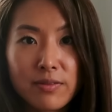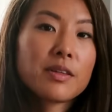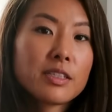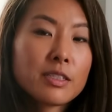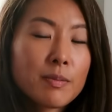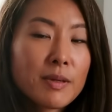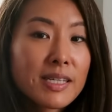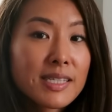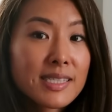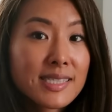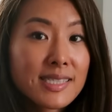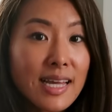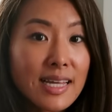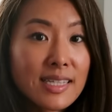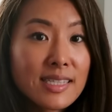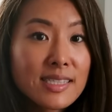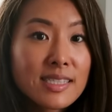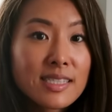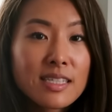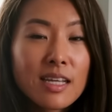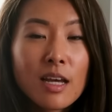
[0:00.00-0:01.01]
This makes
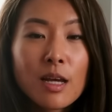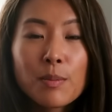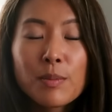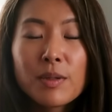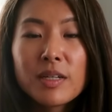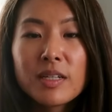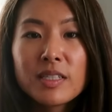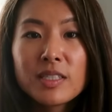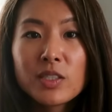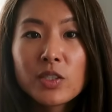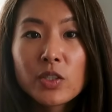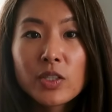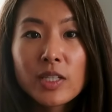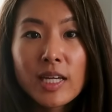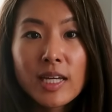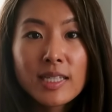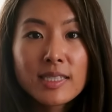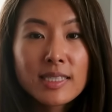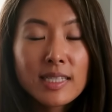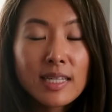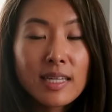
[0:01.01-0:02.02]
sense because your
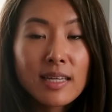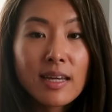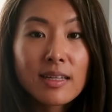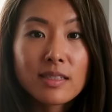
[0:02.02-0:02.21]
kids can